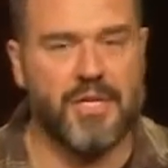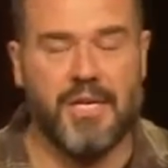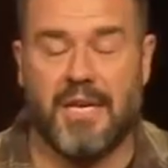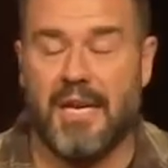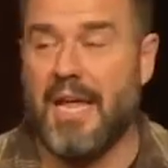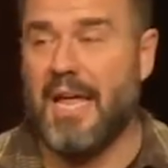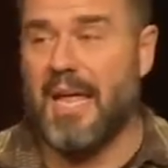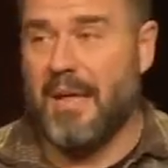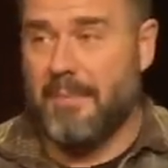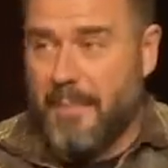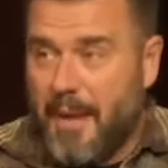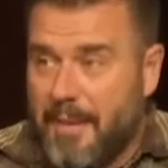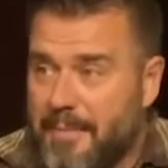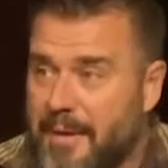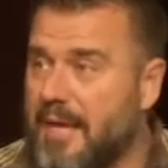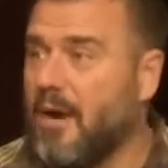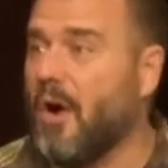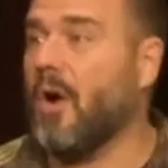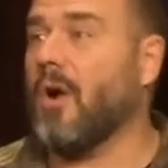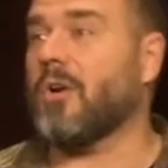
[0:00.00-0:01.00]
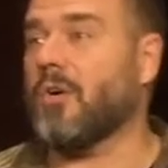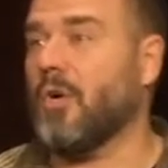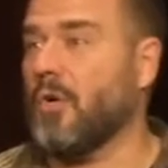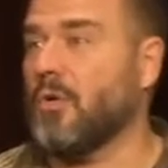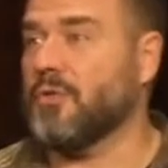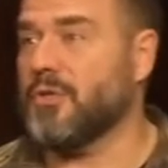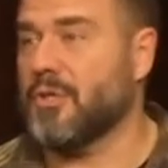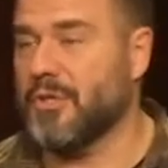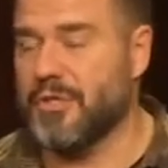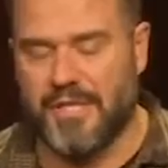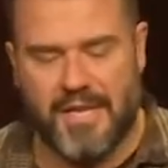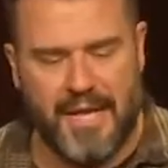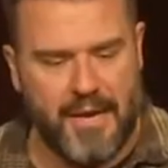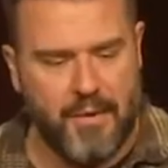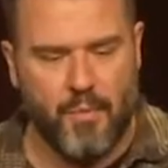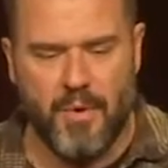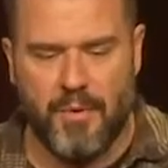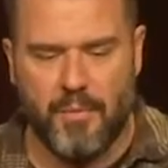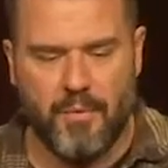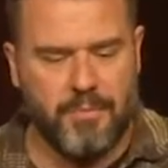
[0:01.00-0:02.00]
and maybe in our culture today
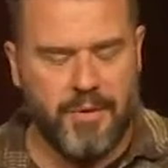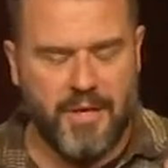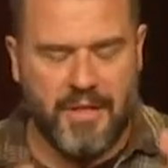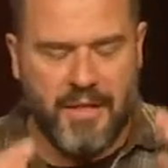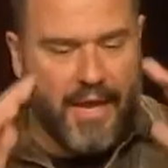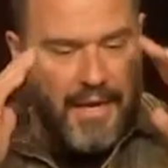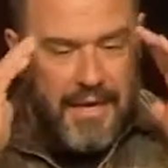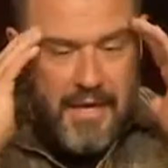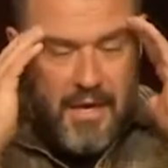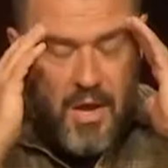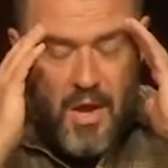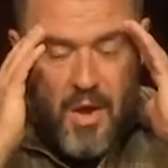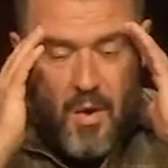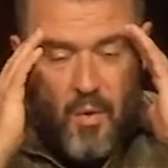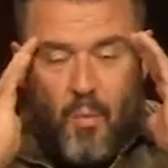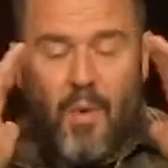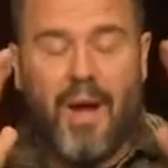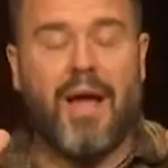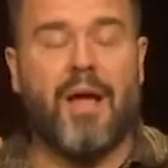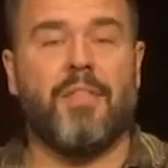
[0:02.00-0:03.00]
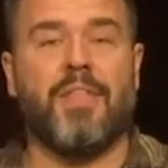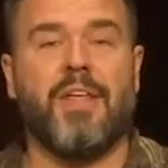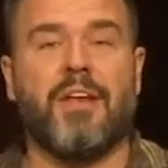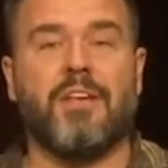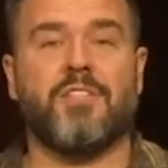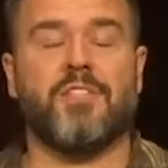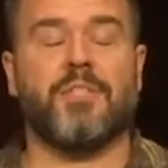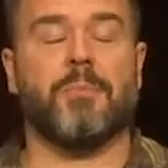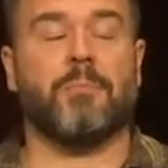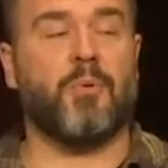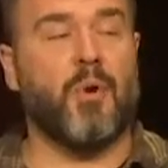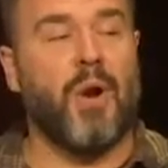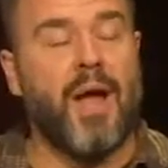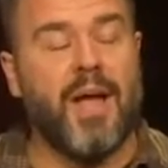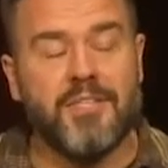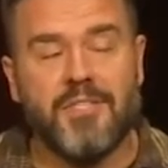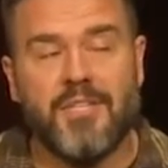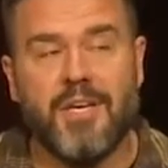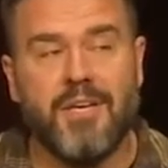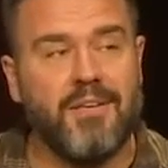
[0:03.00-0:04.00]
we would be like, wow, that is
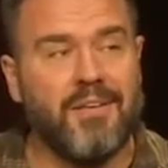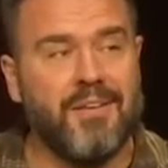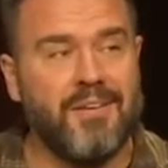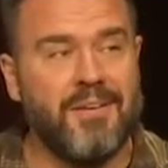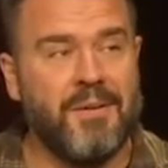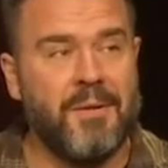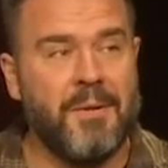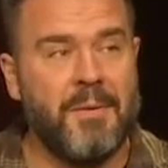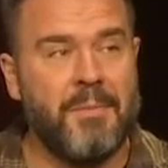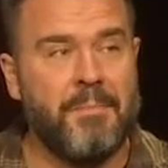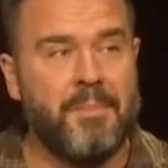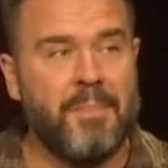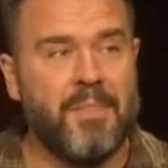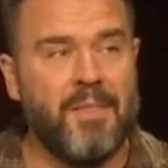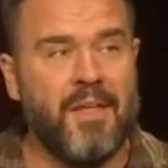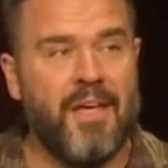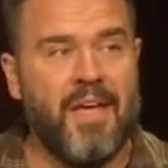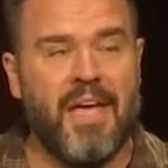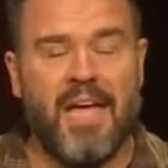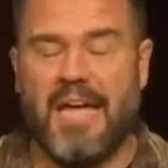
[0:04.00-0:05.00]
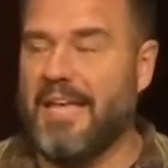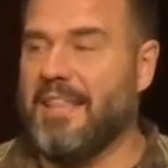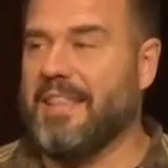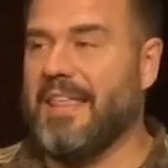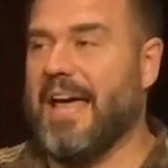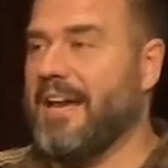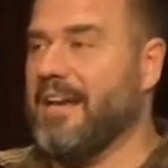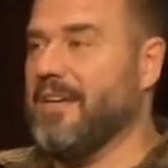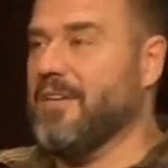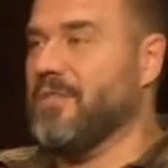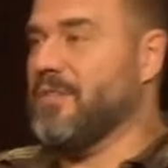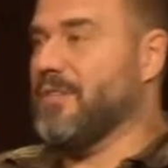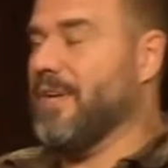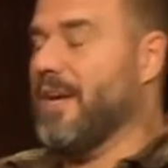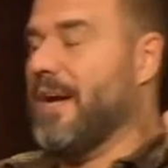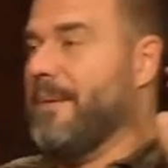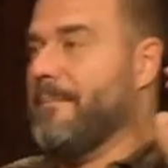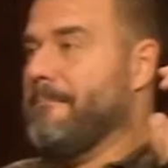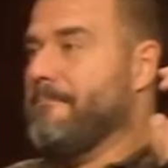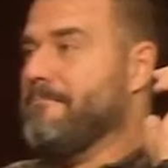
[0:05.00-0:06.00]
surprising. That is
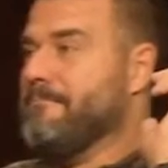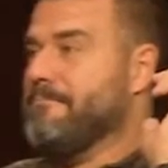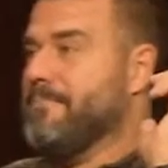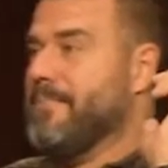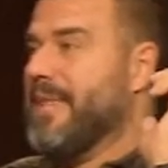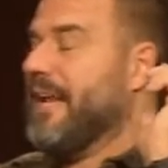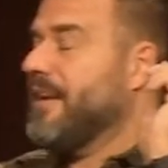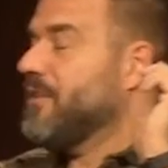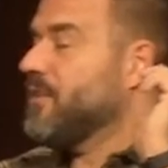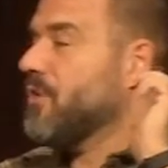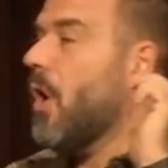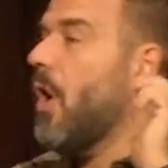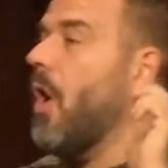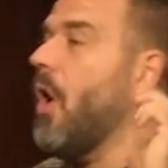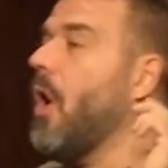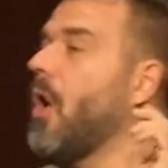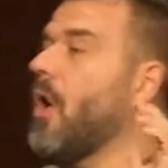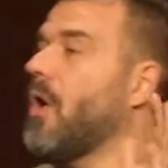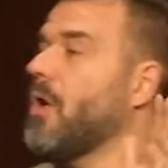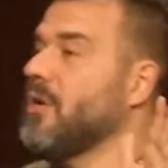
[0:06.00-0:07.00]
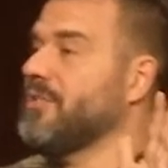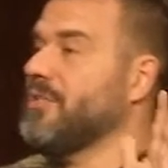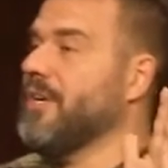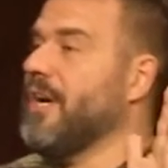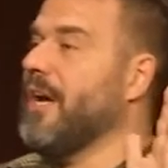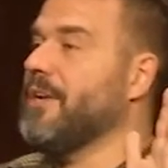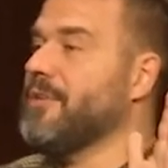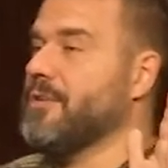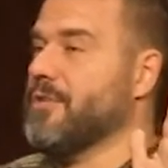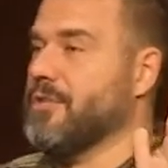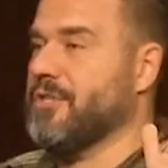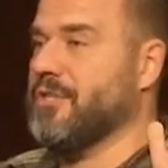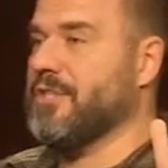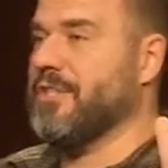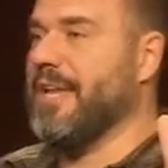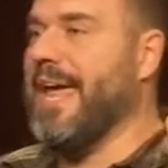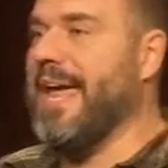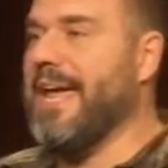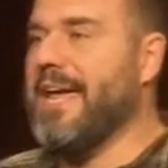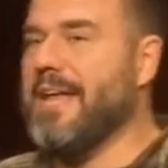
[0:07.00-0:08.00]
hard to
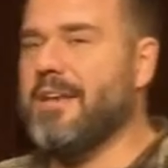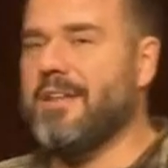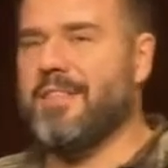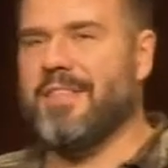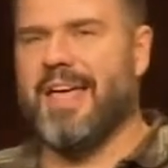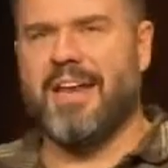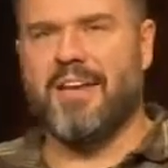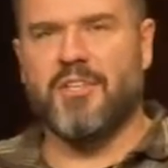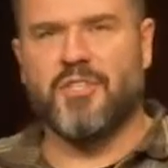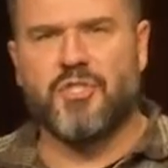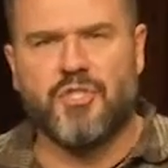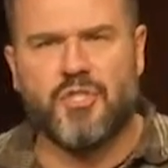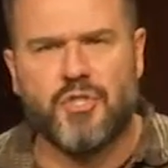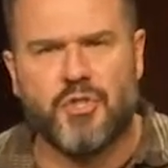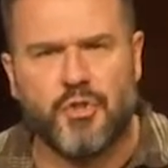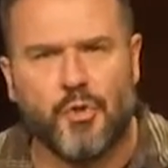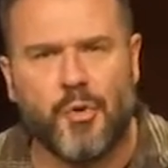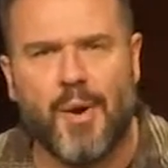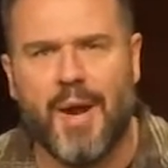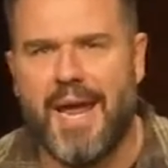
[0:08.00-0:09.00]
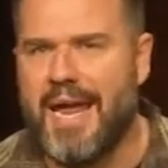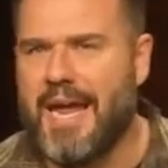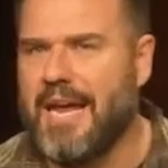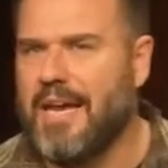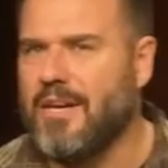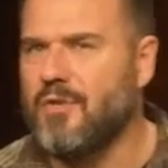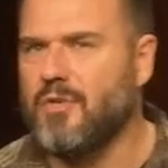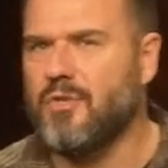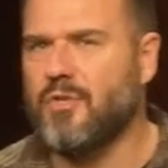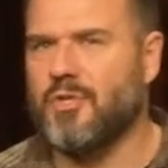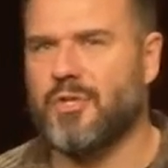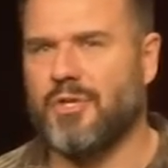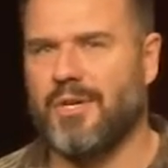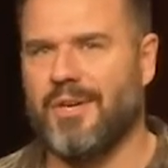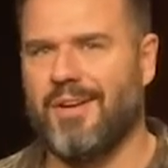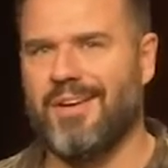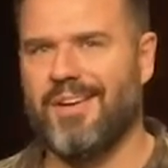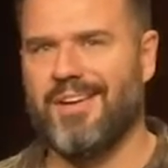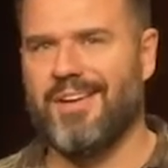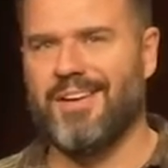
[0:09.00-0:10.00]
understand. That is strange.
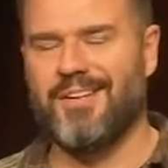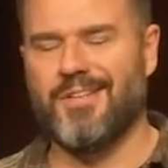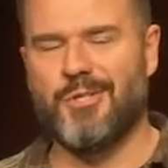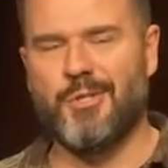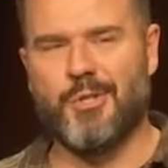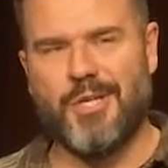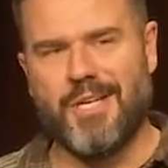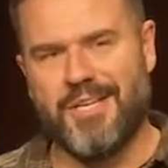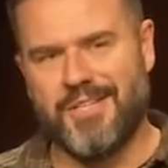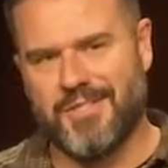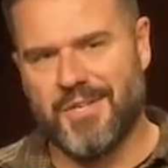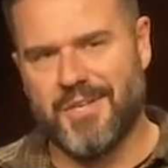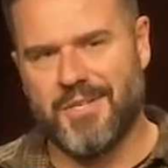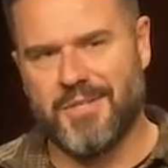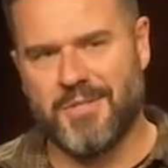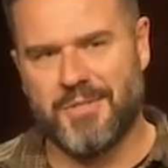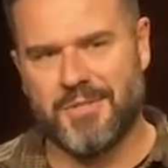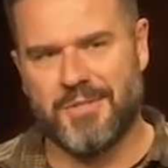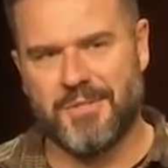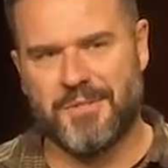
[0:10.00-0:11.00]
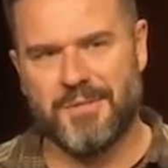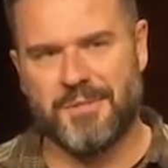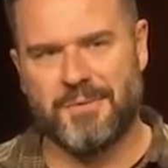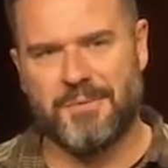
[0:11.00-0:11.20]
Jesus,